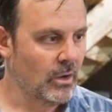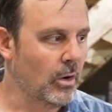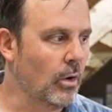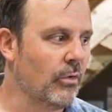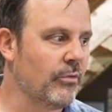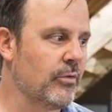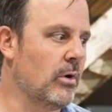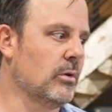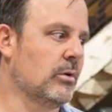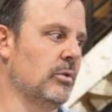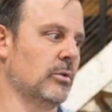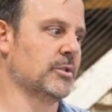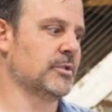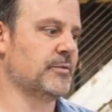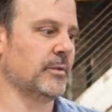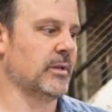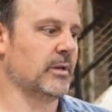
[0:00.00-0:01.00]
Overall
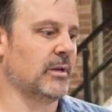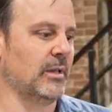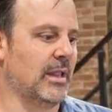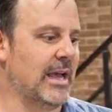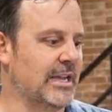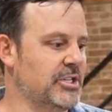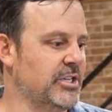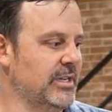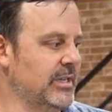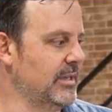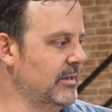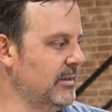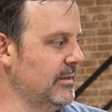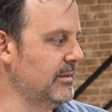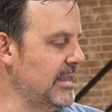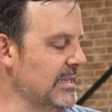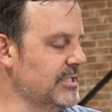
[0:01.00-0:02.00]
goals for the
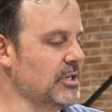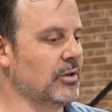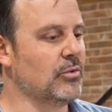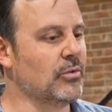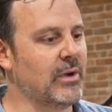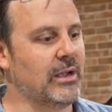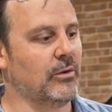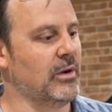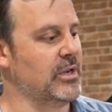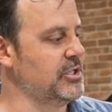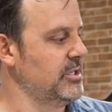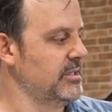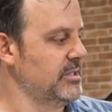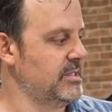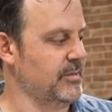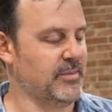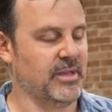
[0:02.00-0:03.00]
collection, that's a great question.
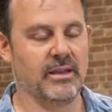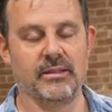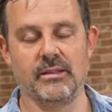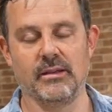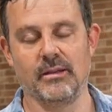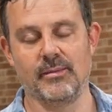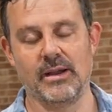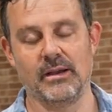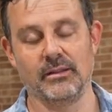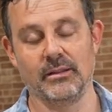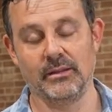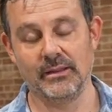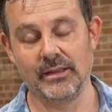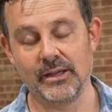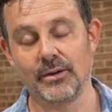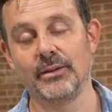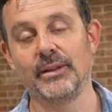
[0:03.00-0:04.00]
It's something I think about
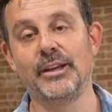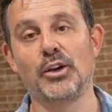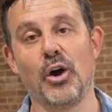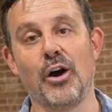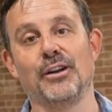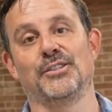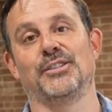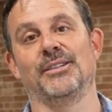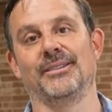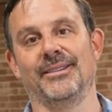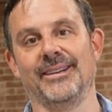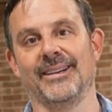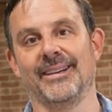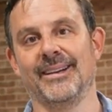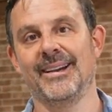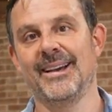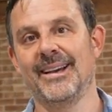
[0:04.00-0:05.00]
literally constantly.
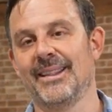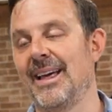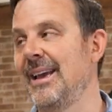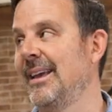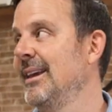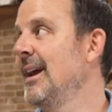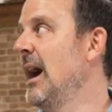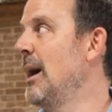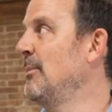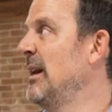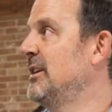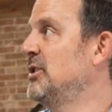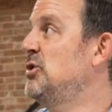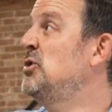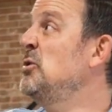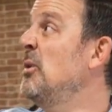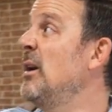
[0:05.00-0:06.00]
Like, I'm like,
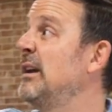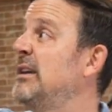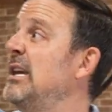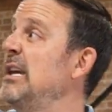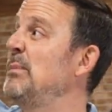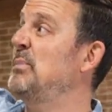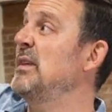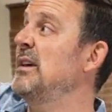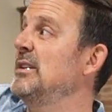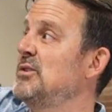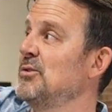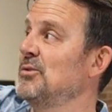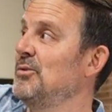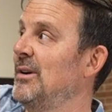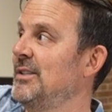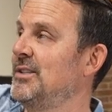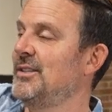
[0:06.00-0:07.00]
do I keep this or
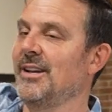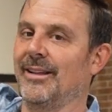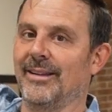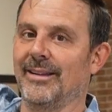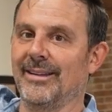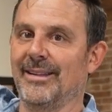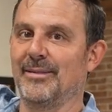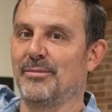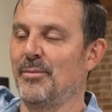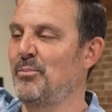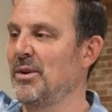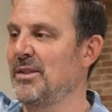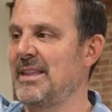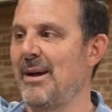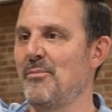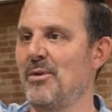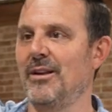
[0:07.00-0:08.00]
do I sell it and put
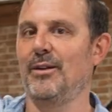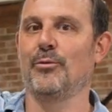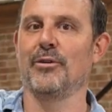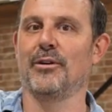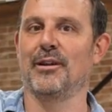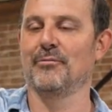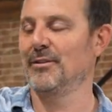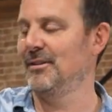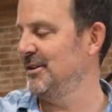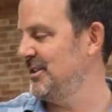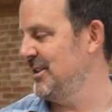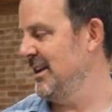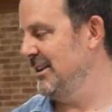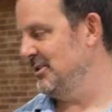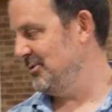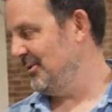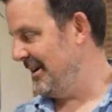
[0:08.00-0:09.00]
that money to work in real estate?
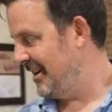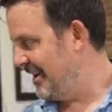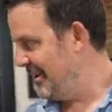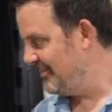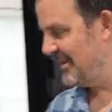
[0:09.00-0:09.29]
Do I keep